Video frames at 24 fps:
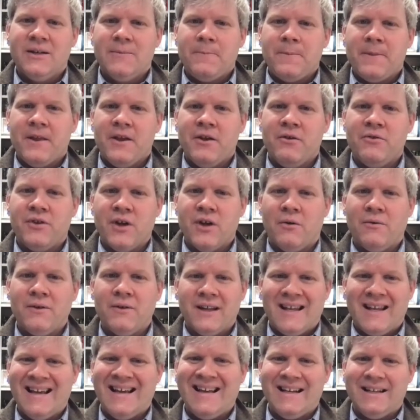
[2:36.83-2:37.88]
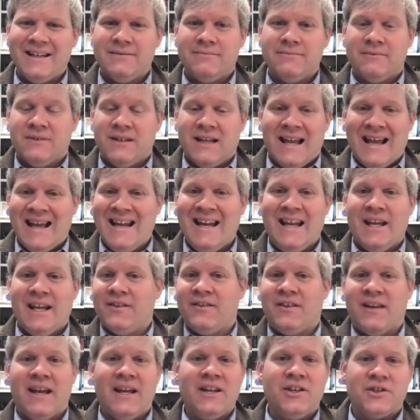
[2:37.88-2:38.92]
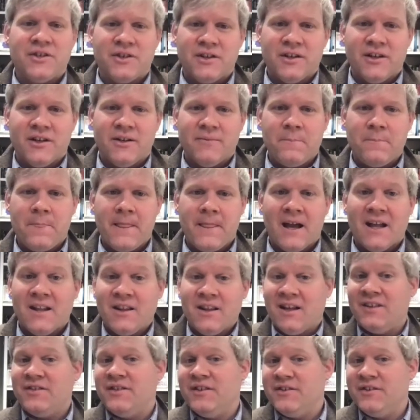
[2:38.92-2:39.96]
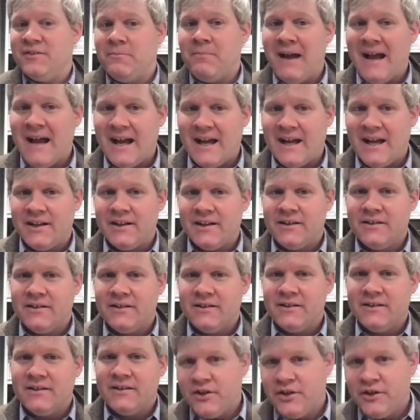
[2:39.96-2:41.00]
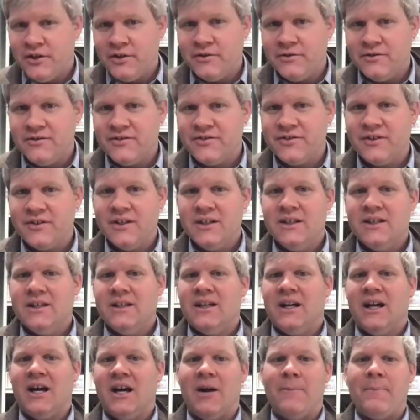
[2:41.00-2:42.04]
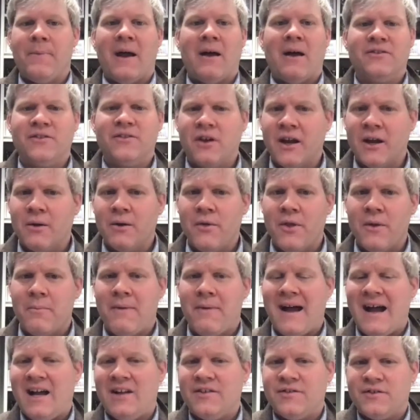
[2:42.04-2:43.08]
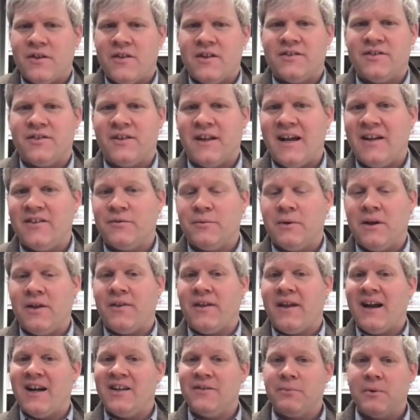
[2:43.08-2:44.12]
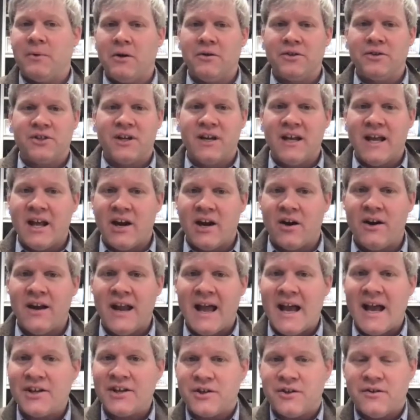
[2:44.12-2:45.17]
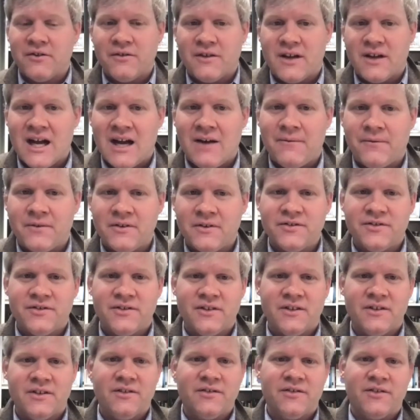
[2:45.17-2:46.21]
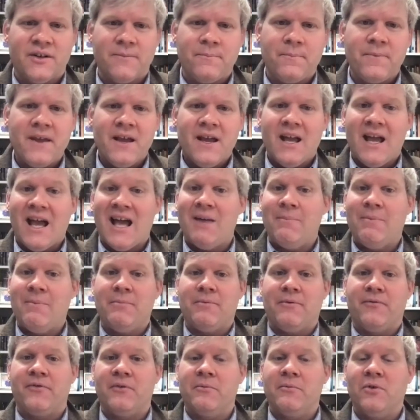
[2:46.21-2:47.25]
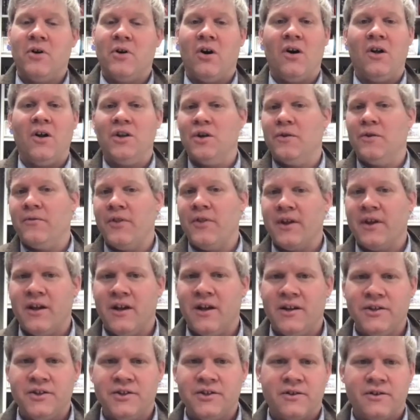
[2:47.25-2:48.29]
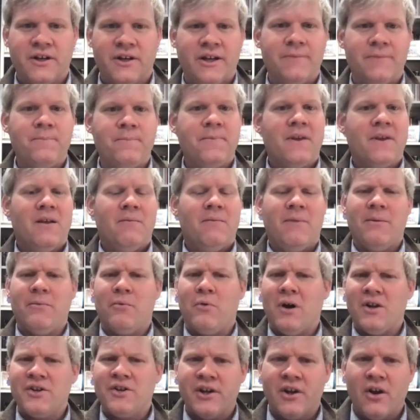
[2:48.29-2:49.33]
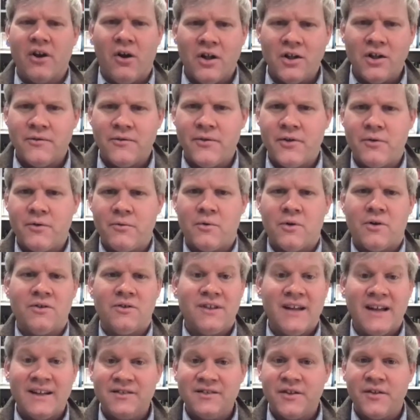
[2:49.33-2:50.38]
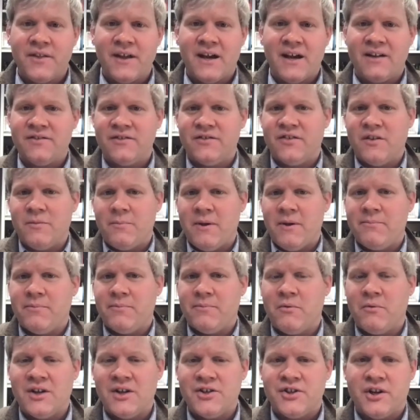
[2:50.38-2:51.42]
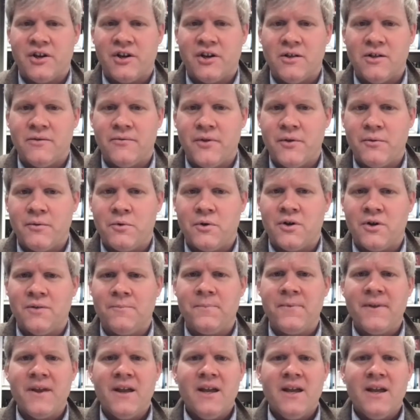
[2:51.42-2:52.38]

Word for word: you don't get any attention unless it's bad news. Um, I was talking with a pastor this last week. Gospel Coalition had our national conferences and had people from all over the country, people watching all over the world, tens of thousands of people watching all over the world. And